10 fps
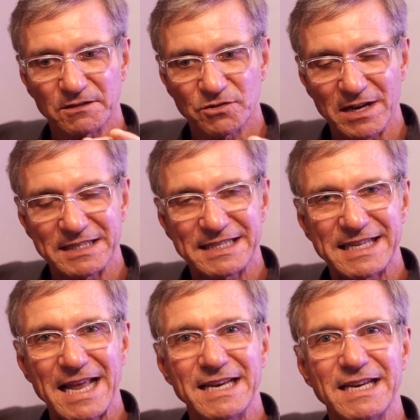
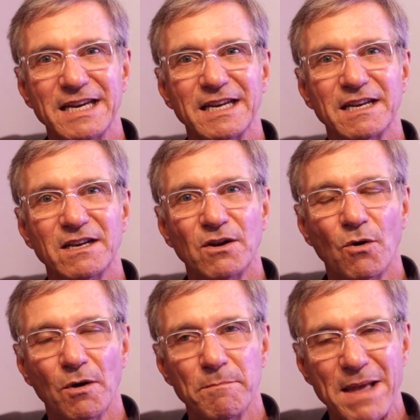transcending
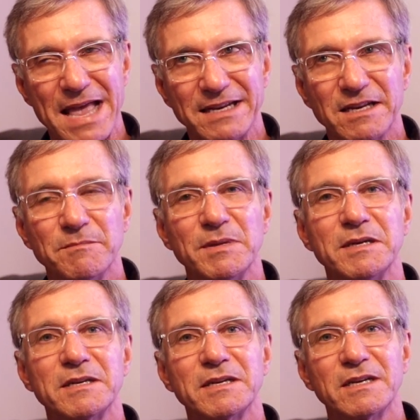or
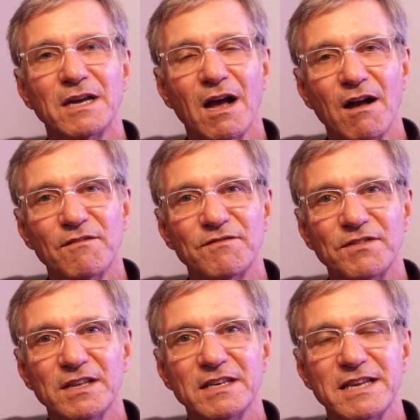abandonment of
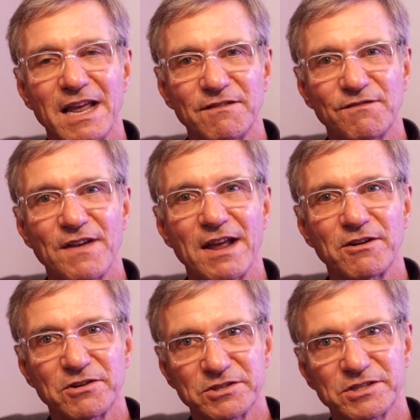the 10
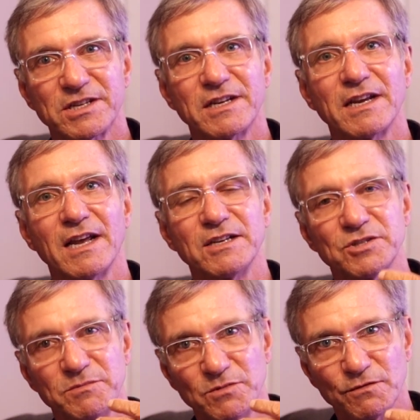fetters as
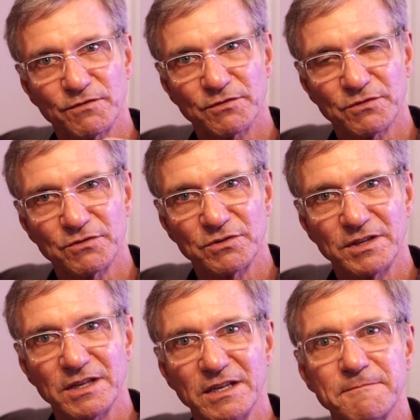you move through
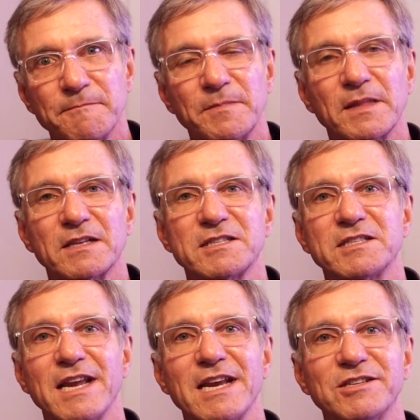the
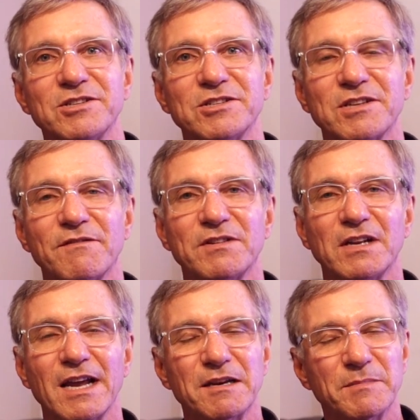stages of
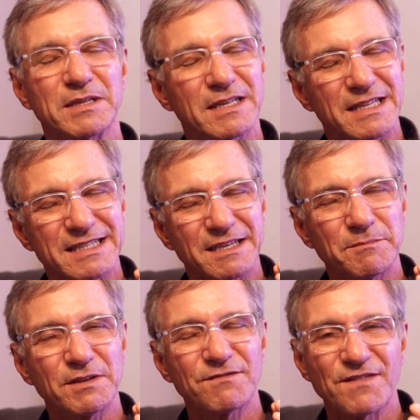enlightenment. And this
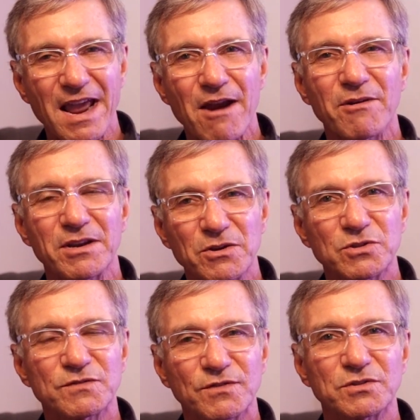can be very
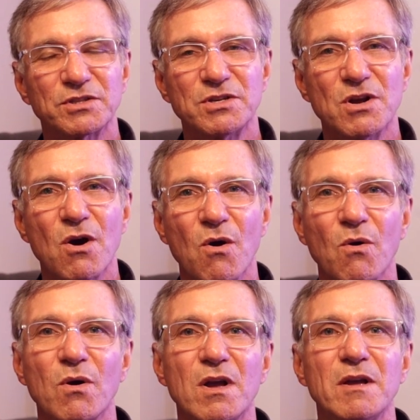useful to
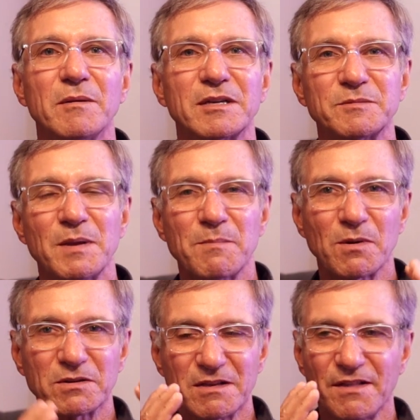know, because
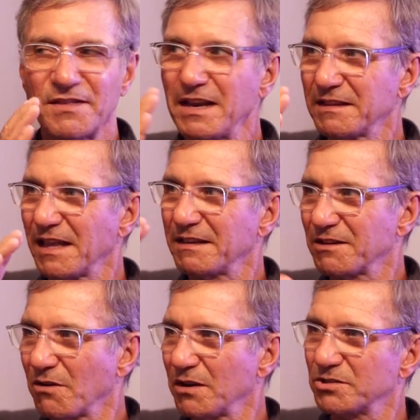people think that,
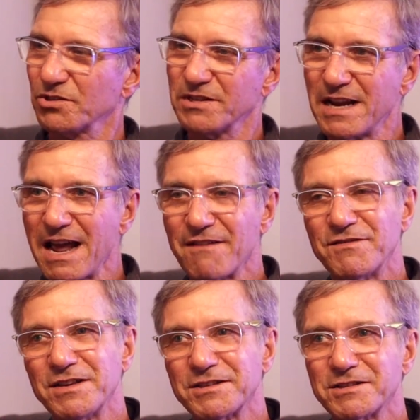I shouldn't
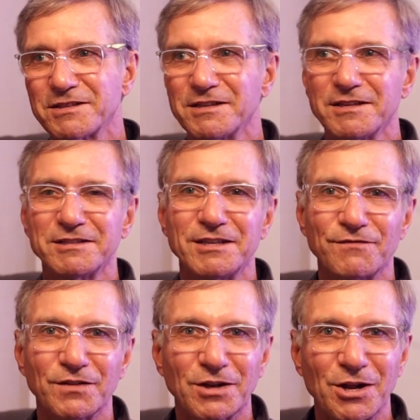have this
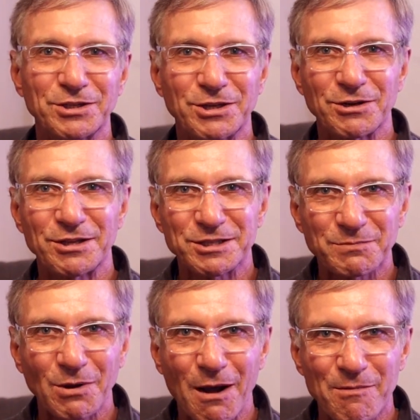difficulty or this
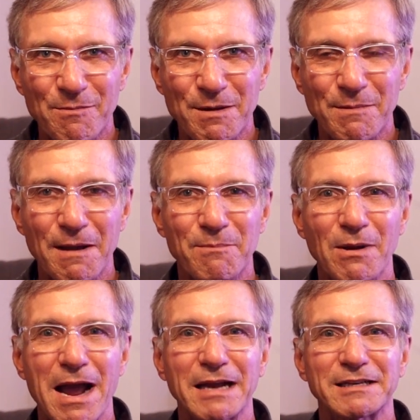problem in my
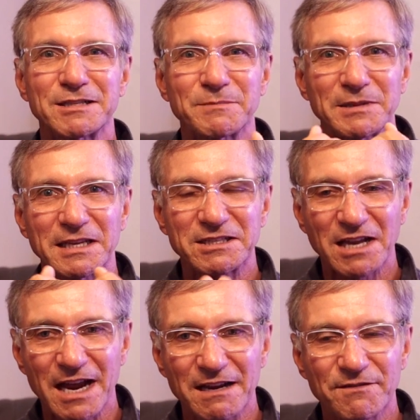practice, but they
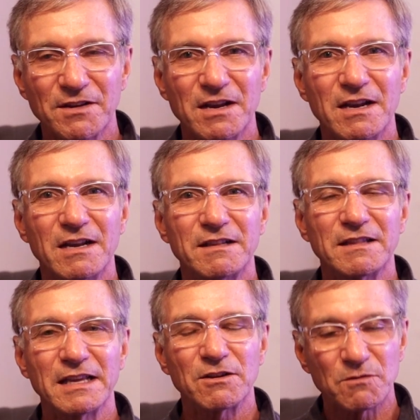
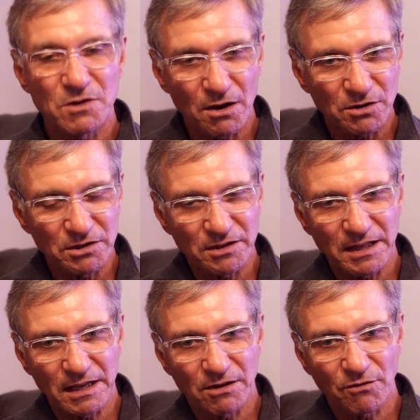not only do
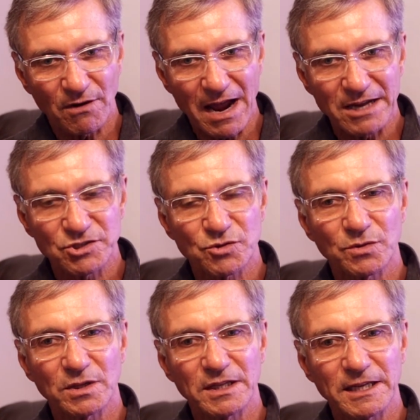they
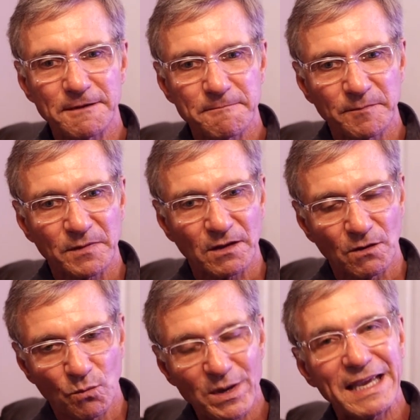gradually
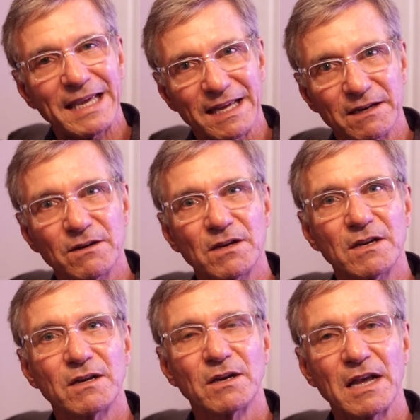weaken
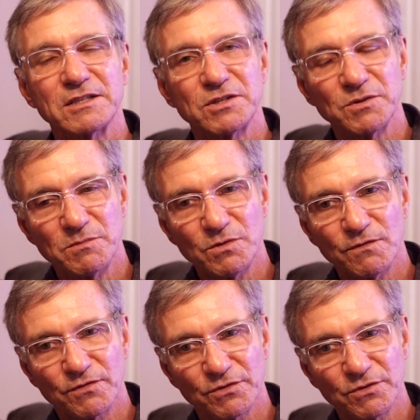as you
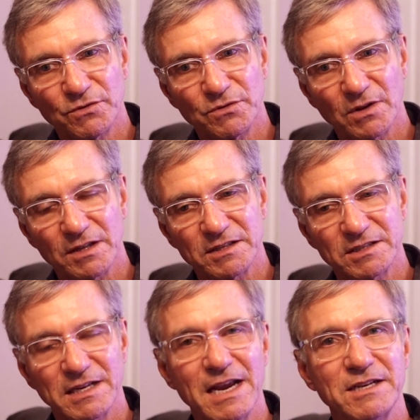move through the
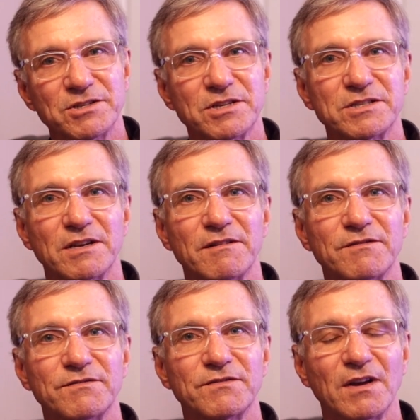stages
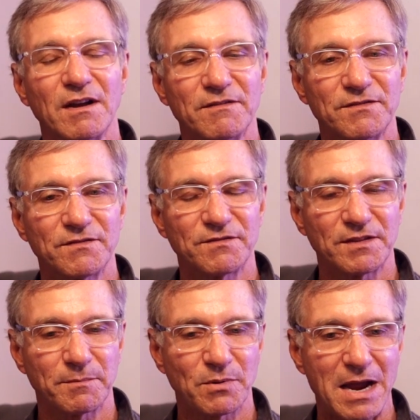of
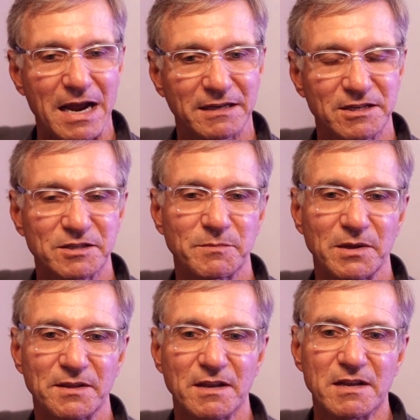the practice,
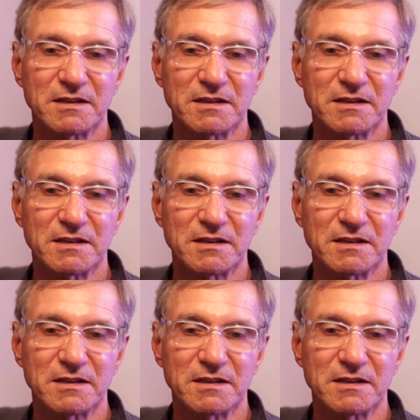but